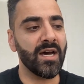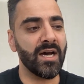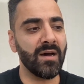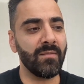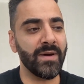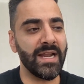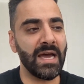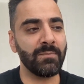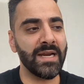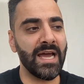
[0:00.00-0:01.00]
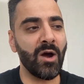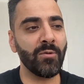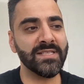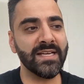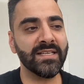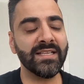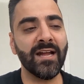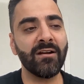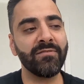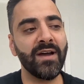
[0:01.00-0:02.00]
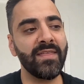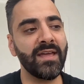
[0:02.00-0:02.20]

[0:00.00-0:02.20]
But I always like to clarify